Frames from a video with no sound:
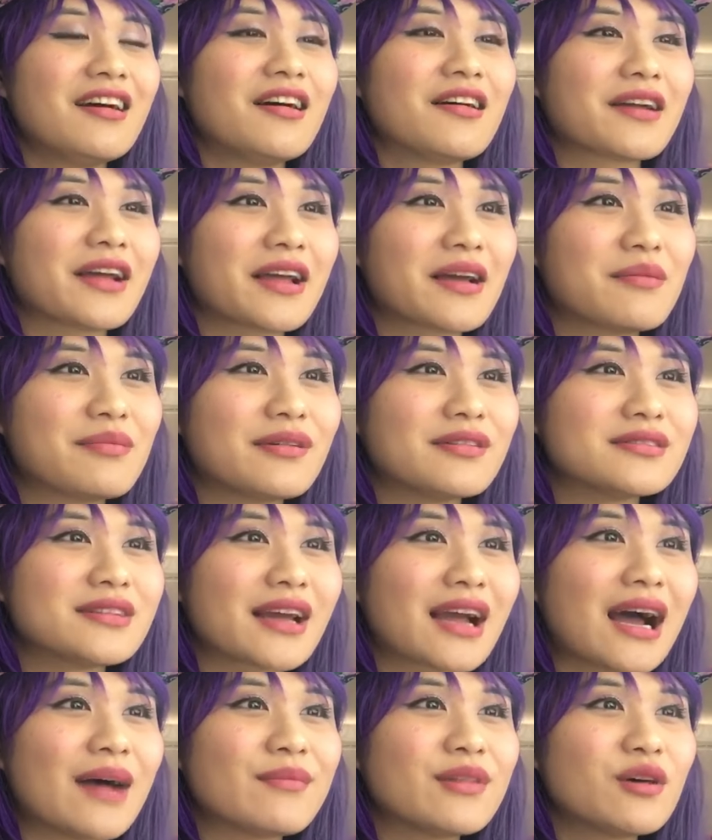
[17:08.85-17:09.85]
Okay, Capone's
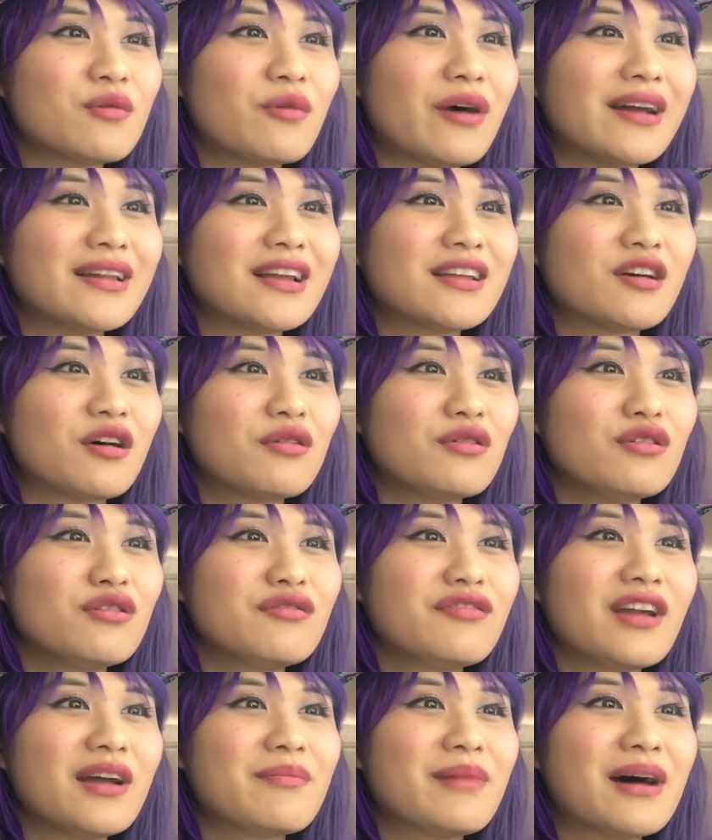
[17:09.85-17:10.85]
like, I'm the one that told
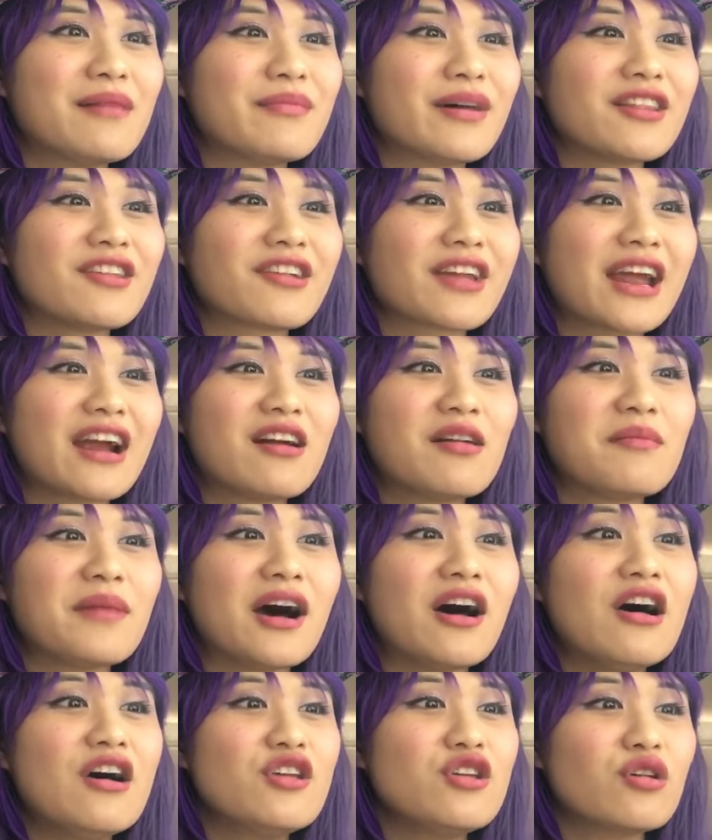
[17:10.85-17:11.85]
Luffy about Mother
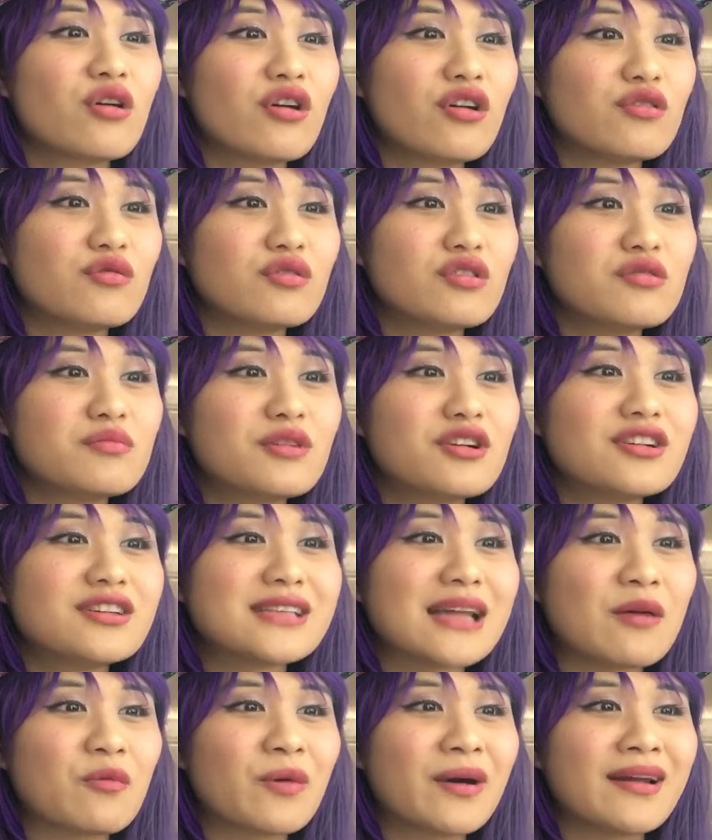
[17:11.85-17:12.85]
Caramel. You heard
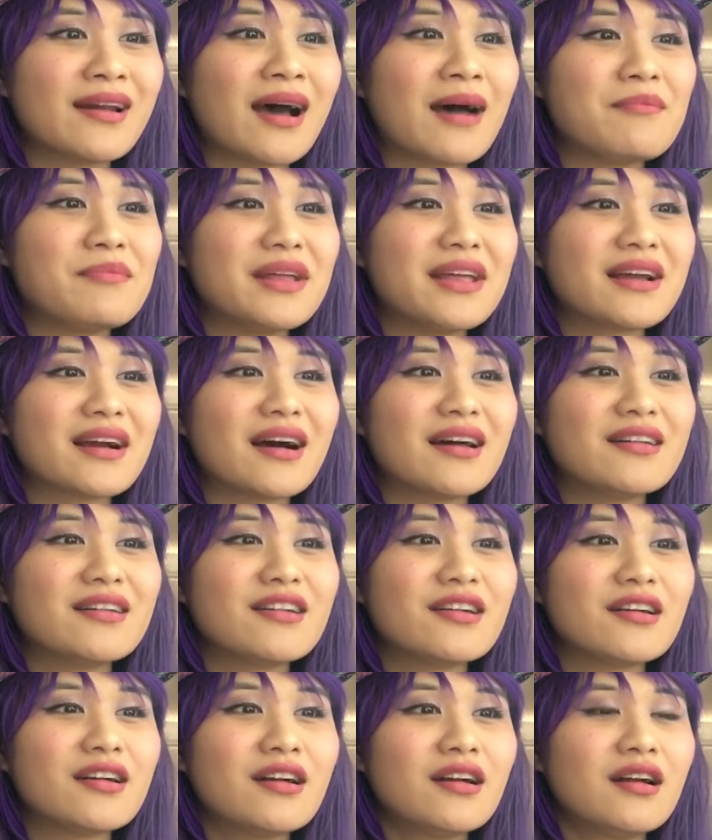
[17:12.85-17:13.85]
rumors and whatnot being
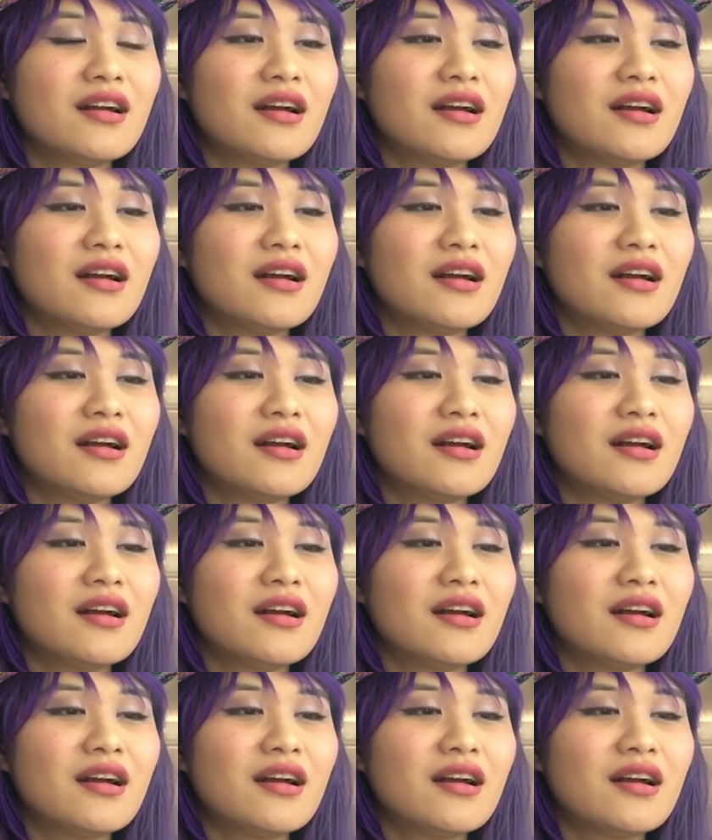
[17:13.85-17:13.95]
under